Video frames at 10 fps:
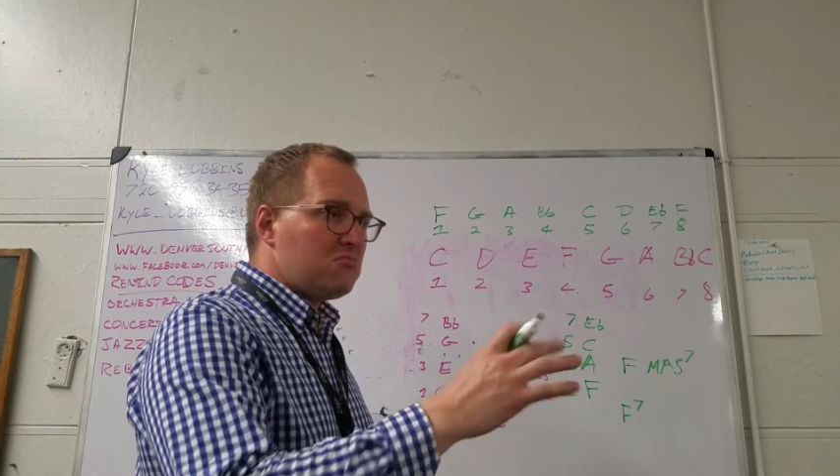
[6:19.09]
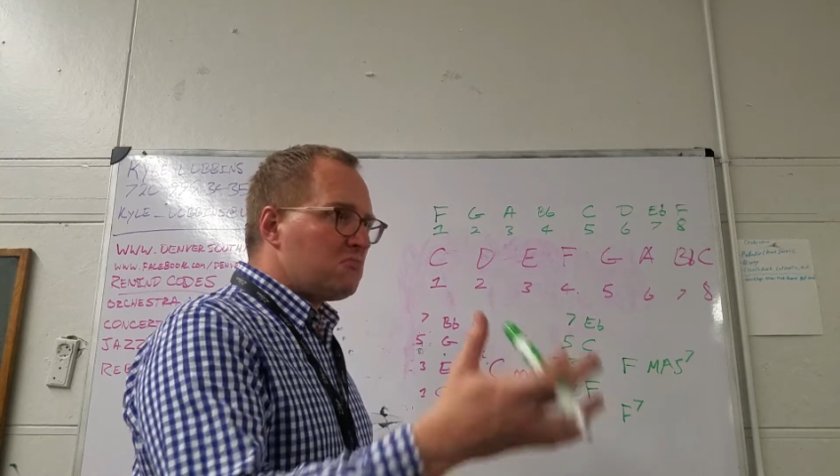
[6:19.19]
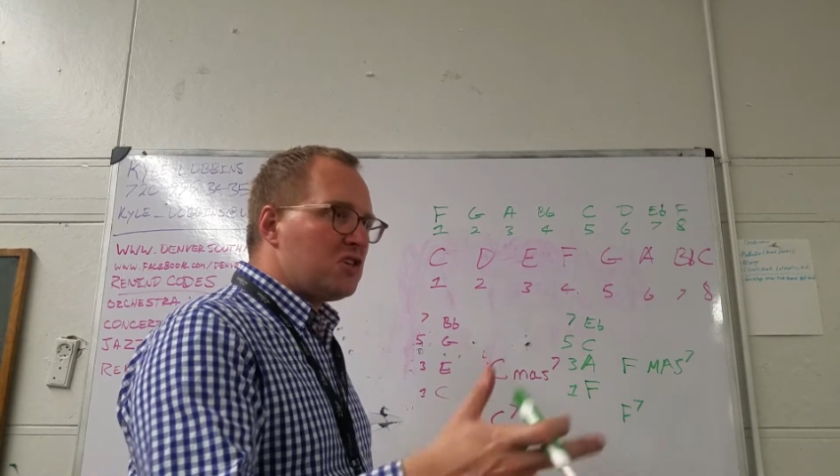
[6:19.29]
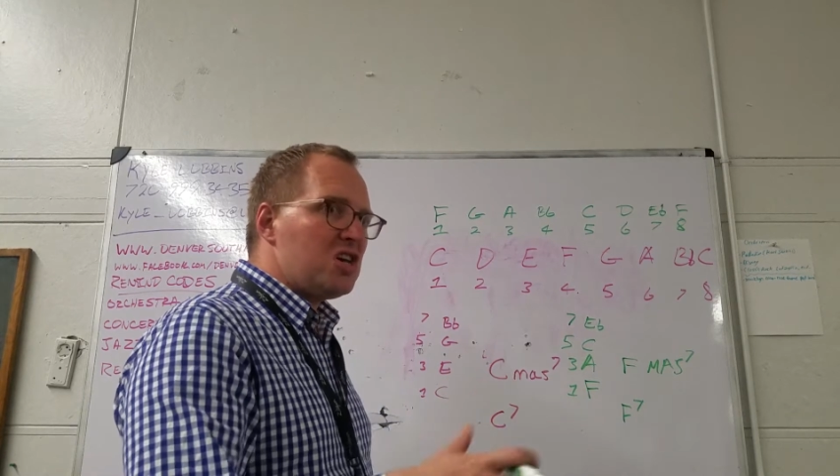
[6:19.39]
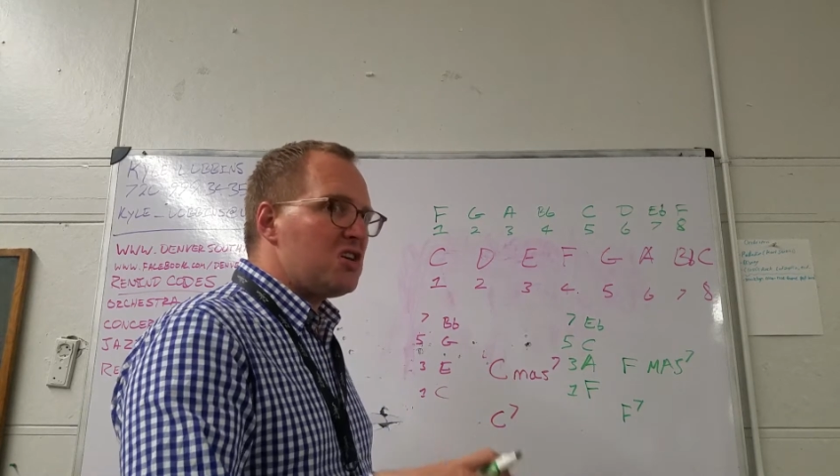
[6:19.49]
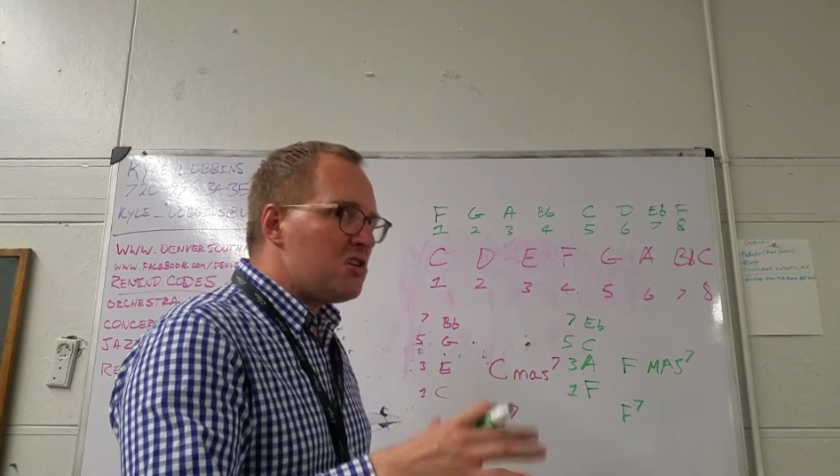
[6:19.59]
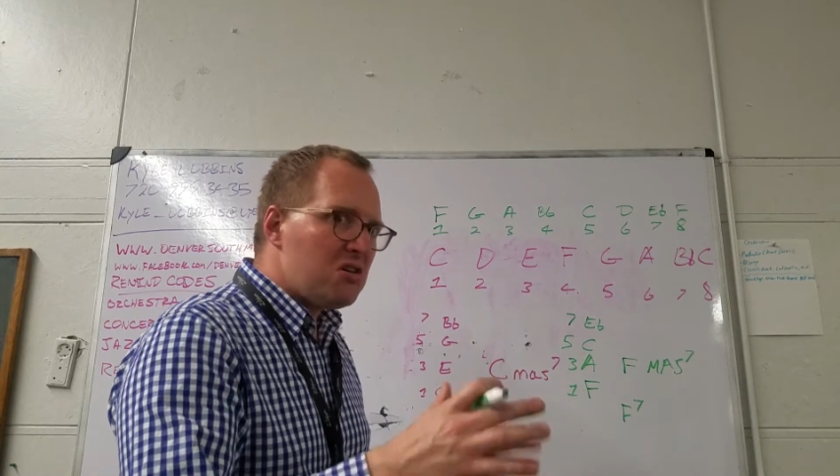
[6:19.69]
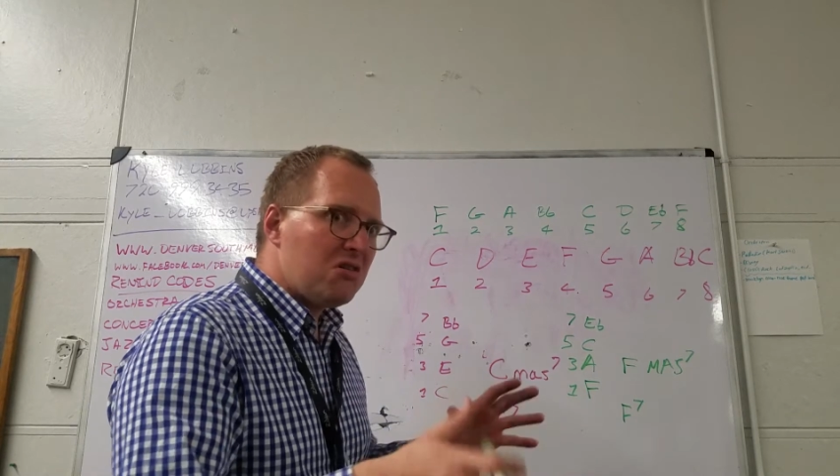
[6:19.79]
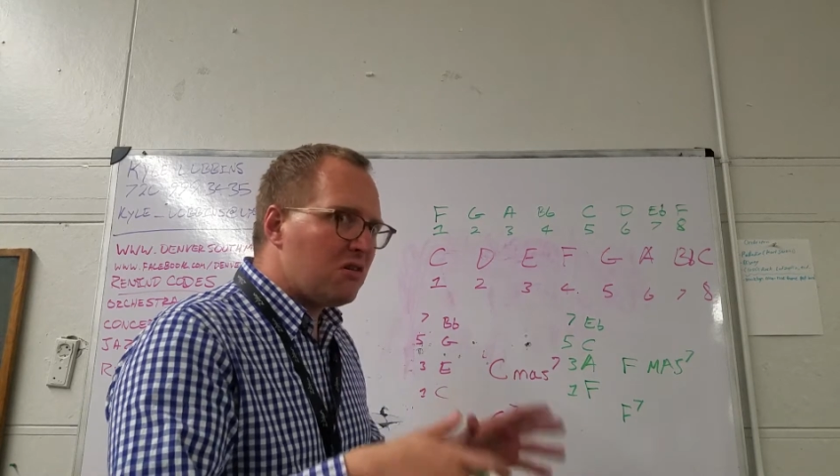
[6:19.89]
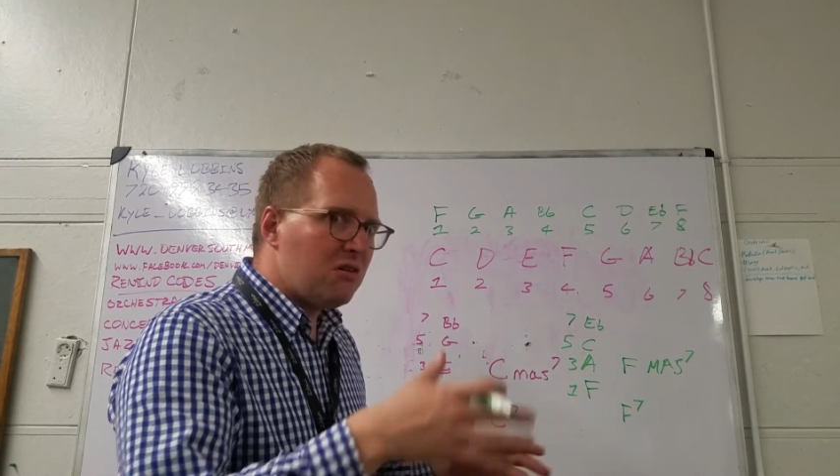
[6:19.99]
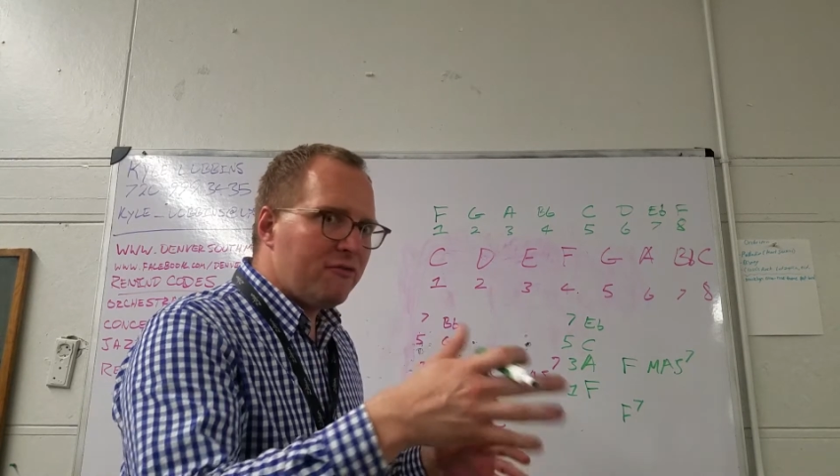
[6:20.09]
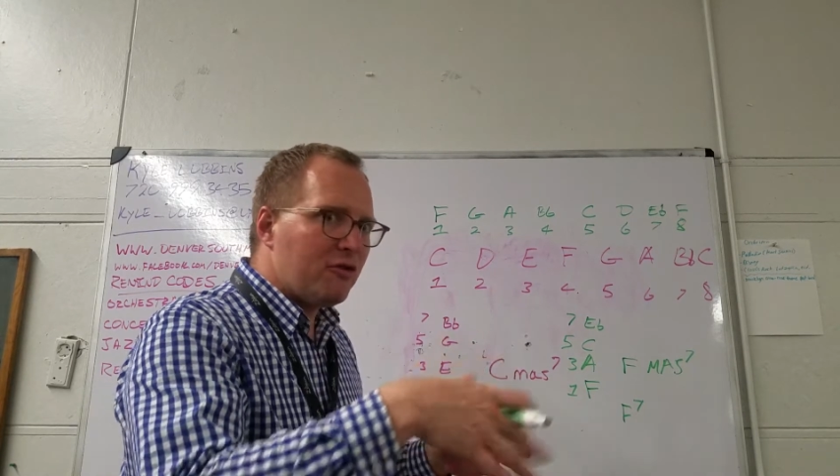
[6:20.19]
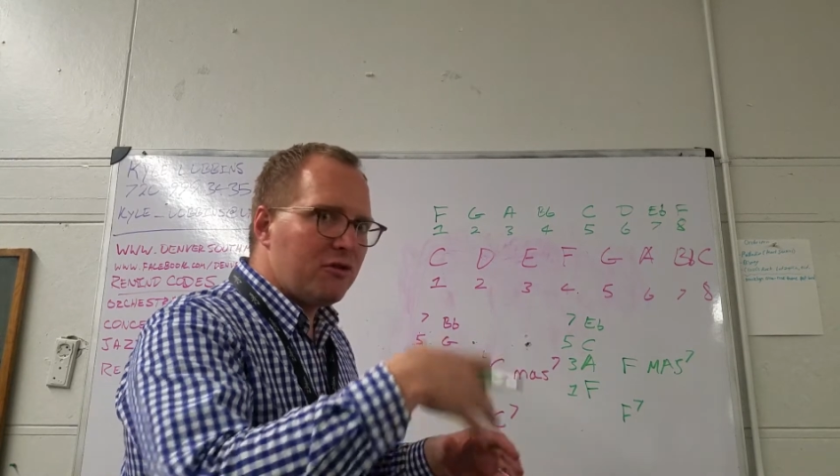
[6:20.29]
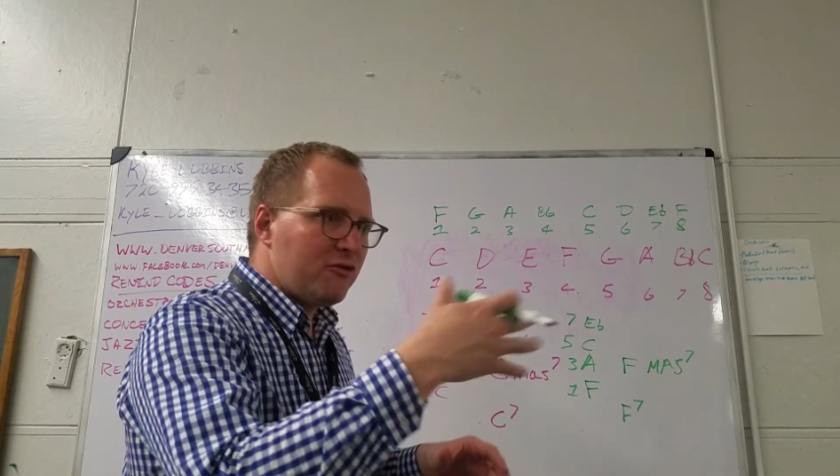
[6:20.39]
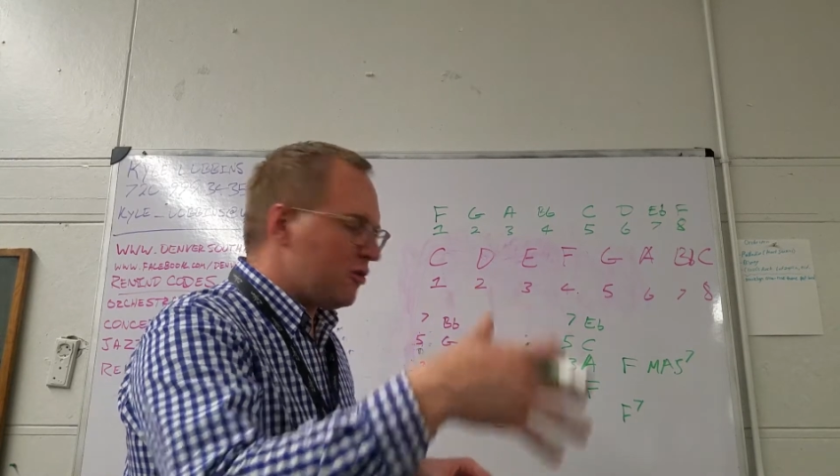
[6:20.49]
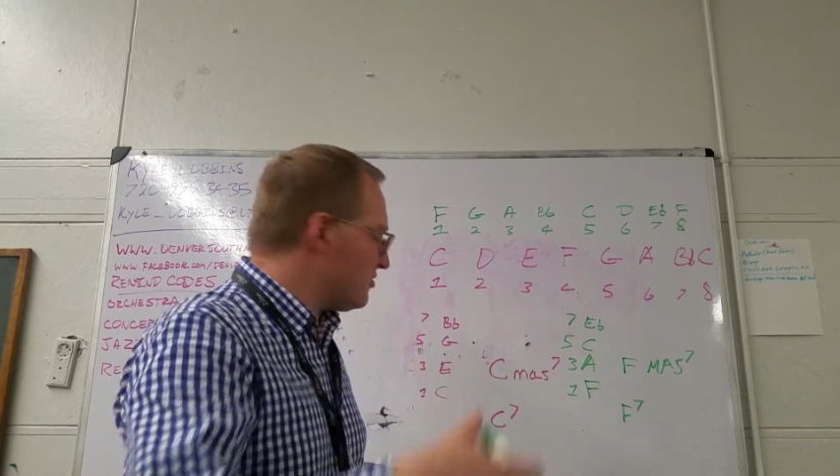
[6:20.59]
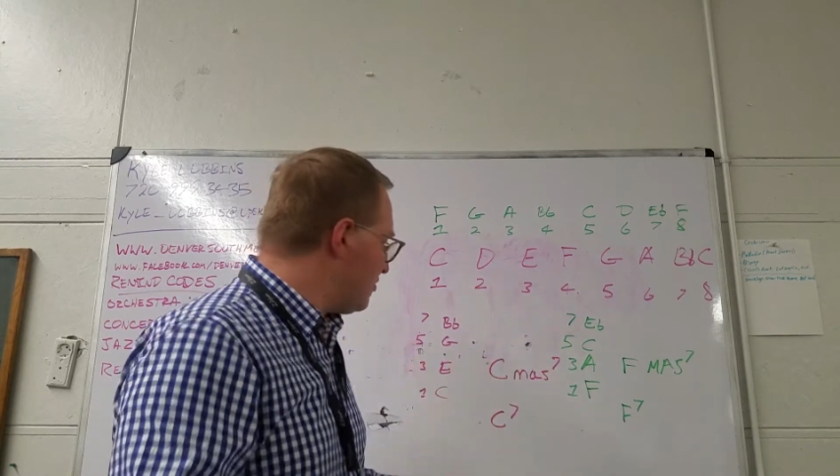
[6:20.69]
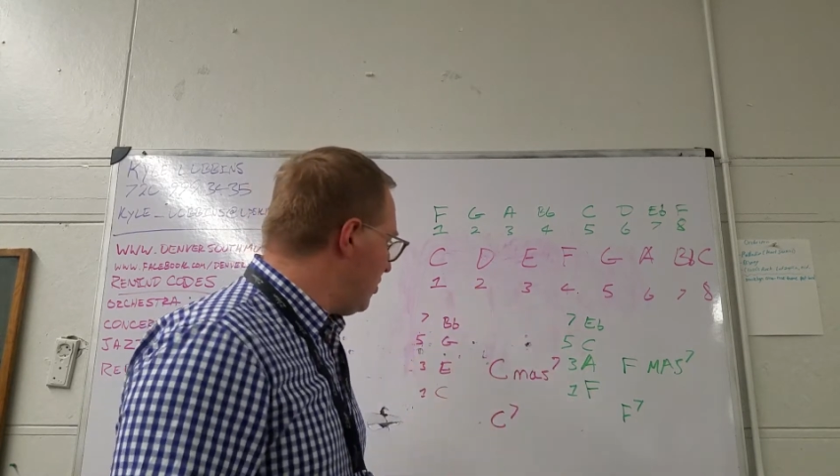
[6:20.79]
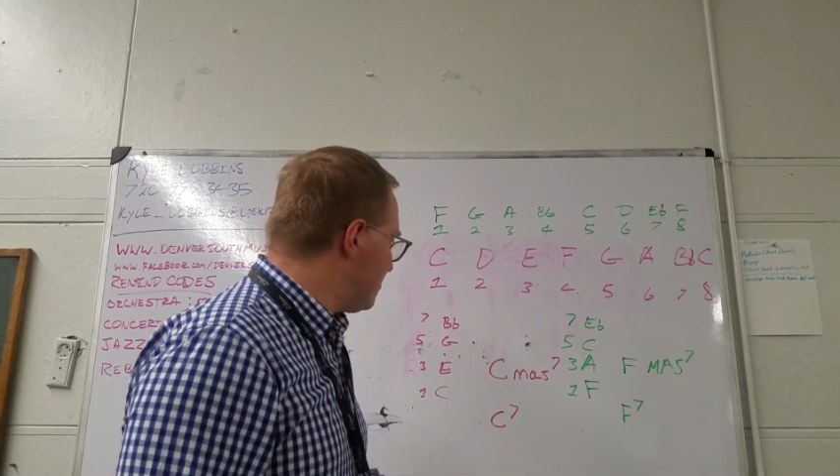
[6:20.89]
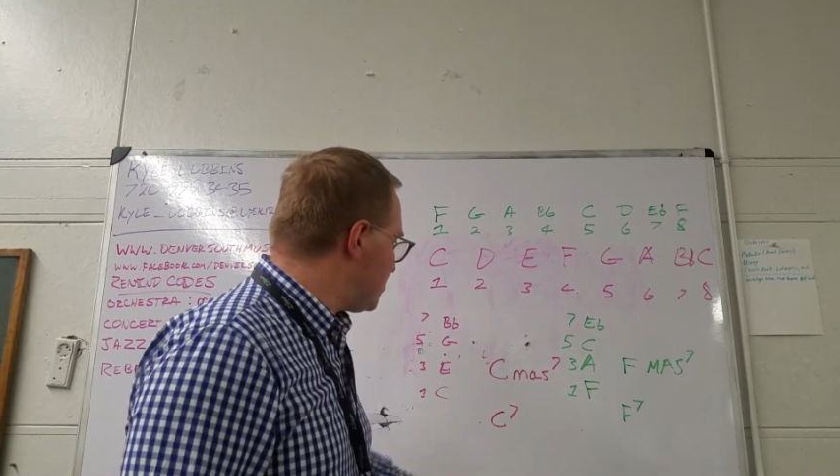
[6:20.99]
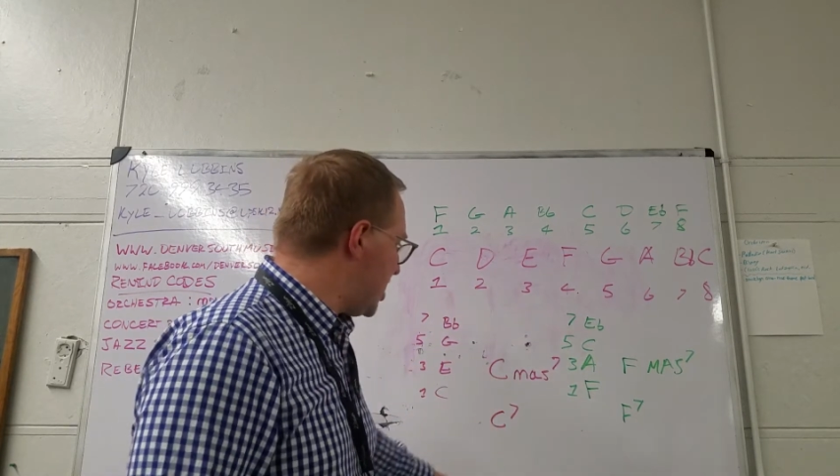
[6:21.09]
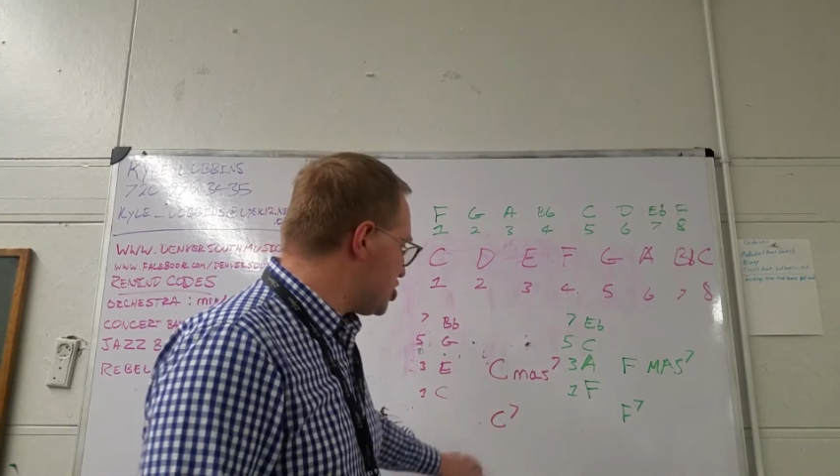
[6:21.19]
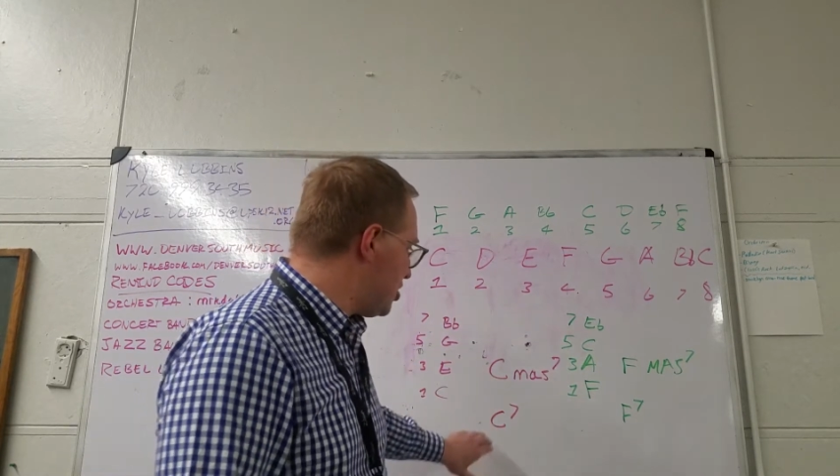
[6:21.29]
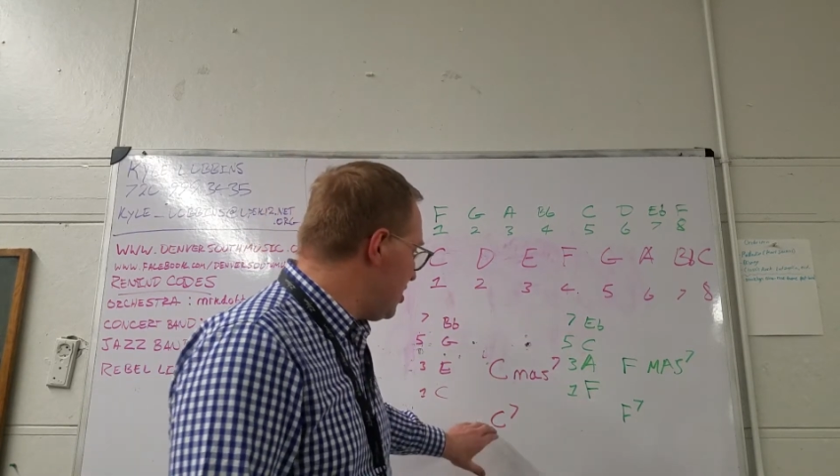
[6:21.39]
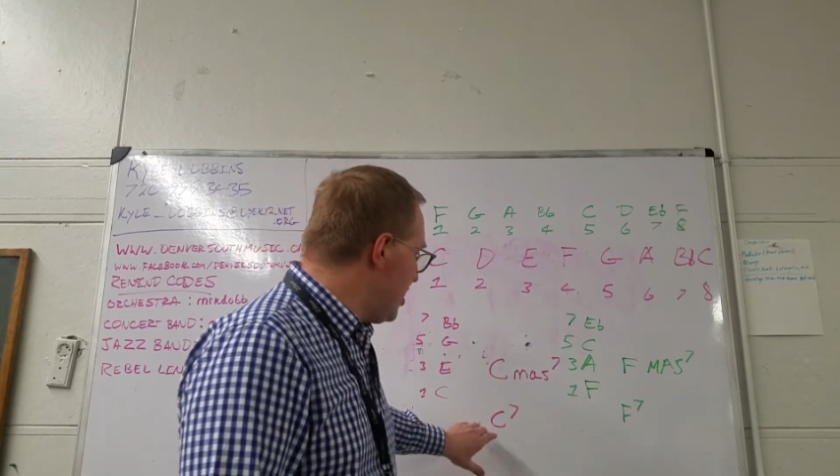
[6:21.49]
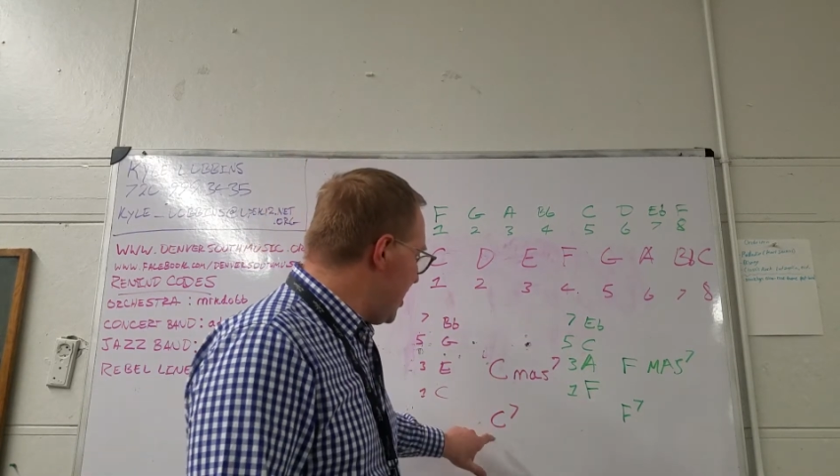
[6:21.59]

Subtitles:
key for a solo section,